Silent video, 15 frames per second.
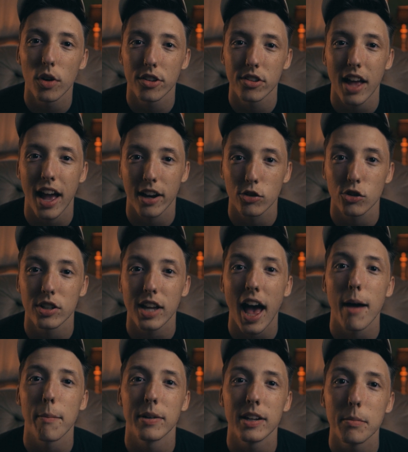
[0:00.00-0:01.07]
what's actually
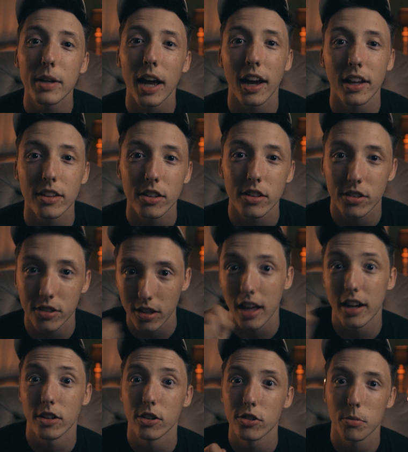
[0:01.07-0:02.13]
happening behind the
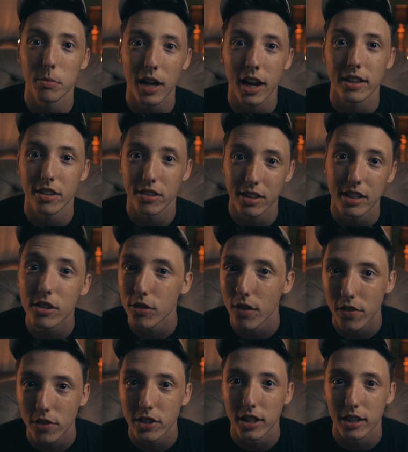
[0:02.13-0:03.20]
sliders and behind the scenes of
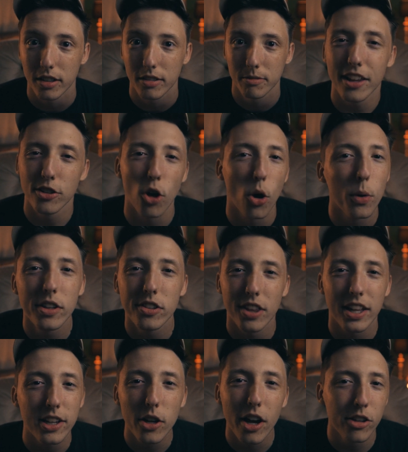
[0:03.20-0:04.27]
everything. As always,
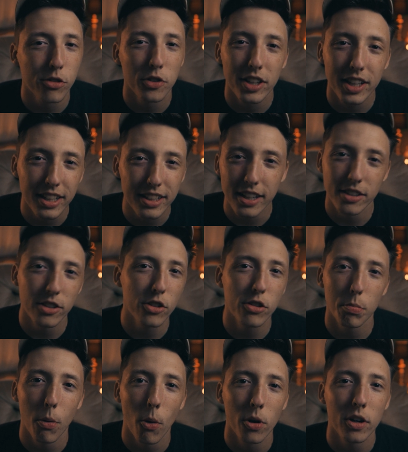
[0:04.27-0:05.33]
thank you guys for the continued
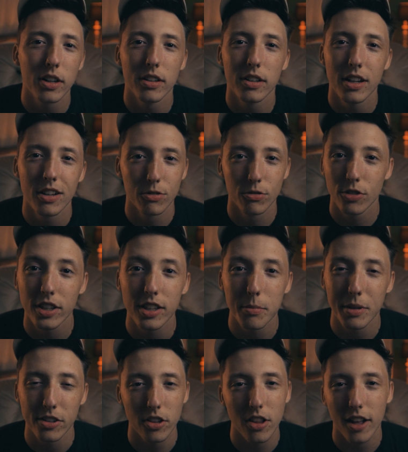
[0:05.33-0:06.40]
support. It really
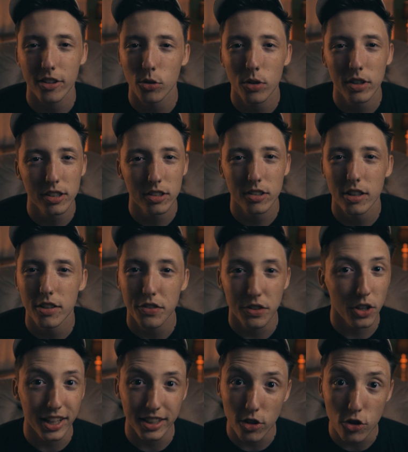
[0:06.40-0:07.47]
means a lot to us. If you
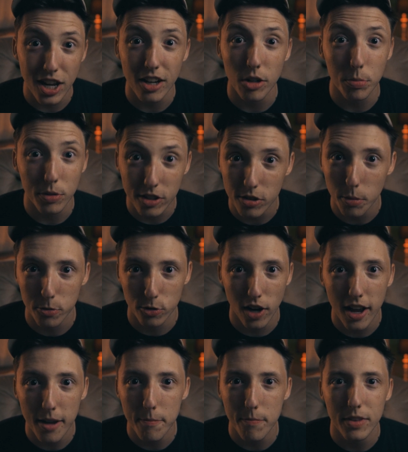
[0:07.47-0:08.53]
like the channel, please
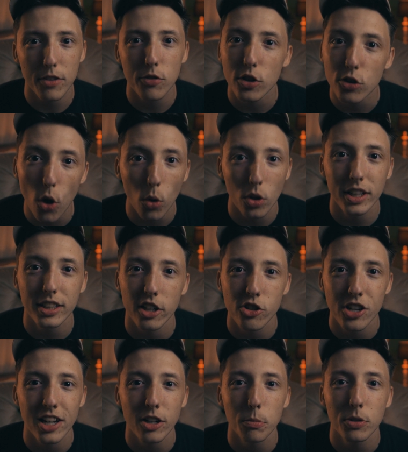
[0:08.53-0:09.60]
subscribe. If you don't like the
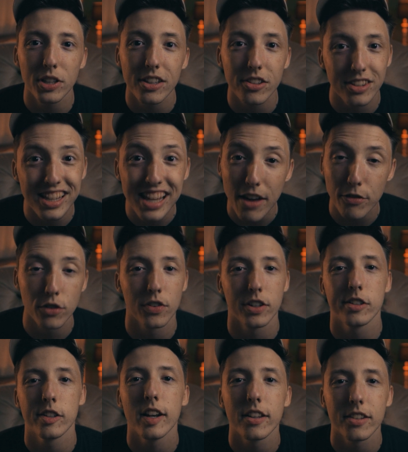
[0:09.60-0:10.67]
channel, please never
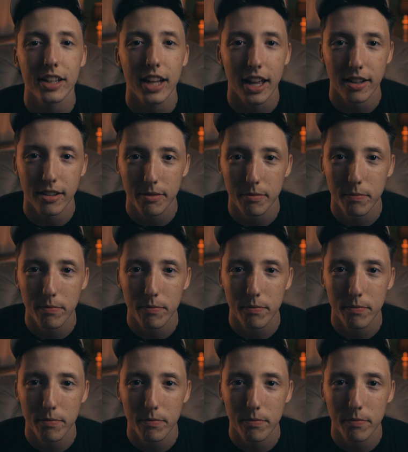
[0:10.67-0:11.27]
visit us again.